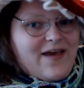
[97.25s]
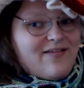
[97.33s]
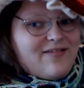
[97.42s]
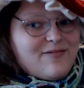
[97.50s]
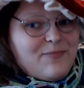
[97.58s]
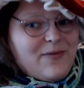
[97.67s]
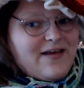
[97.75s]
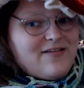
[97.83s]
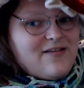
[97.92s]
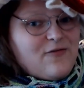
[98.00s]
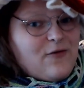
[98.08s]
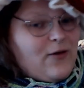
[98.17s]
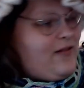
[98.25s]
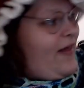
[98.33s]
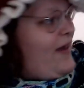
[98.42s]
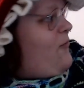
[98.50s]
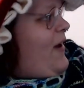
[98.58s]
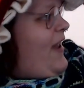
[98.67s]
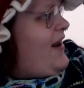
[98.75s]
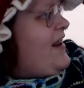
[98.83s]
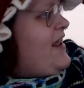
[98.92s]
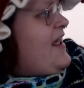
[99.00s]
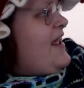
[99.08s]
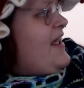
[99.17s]
because it's very lightweight,
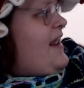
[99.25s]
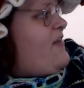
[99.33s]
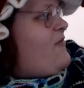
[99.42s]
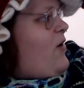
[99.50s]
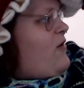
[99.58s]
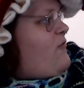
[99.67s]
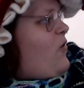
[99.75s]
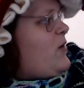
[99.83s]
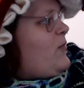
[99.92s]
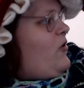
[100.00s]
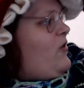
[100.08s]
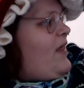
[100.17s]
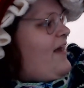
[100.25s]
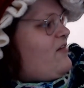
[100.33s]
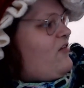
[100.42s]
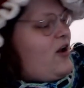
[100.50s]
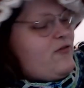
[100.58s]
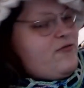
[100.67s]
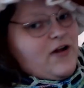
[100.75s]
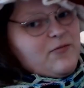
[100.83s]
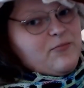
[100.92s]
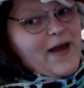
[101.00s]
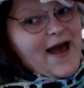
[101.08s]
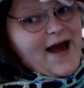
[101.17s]
it's very affordable, it has a lot of fun
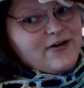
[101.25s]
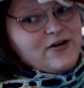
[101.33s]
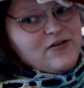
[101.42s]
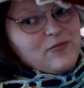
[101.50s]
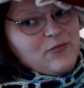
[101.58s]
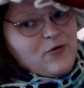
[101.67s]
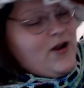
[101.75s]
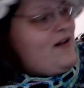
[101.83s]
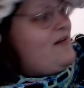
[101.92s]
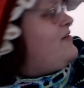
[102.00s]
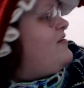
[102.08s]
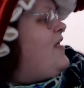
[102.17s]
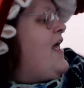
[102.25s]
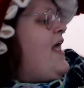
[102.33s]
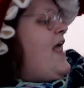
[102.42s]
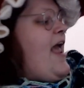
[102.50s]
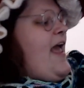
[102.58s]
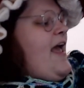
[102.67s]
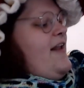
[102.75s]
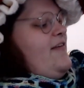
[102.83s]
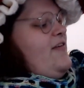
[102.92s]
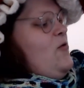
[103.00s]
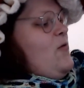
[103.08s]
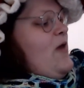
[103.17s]
patterns and prints, and you
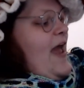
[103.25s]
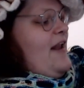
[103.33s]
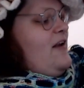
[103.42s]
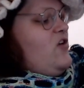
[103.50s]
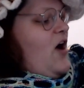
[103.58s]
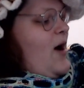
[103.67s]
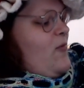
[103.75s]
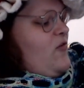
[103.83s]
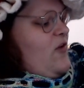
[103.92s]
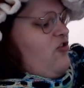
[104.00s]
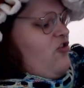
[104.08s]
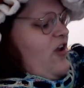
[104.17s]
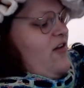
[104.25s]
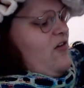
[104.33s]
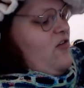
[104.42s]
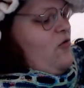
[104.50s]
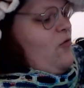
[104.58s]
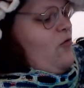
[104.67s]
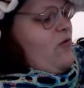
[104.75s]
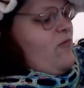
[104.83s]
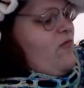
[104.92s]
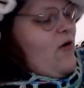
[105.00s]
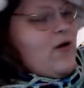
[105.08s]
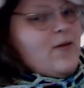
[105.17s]
can top stitch it to some very
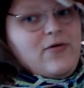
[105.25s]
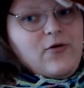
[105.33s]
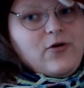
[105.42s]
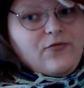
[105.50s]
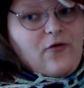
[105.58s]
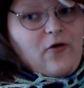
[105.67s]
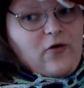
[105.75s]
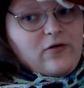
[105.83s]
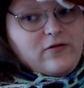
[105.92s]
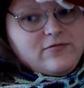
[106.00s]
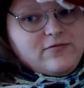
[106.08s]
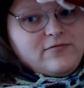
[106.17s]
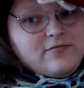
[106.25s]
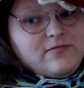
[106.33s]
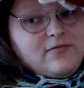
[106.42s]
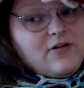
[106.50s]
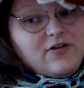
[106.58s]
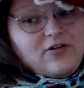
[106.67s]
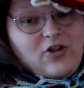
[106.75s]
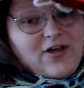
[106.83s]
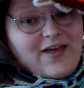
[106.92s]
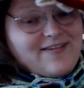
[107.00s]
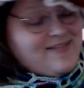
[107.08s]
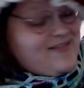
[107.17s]
beautiful looking
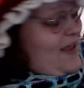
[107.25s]
seams.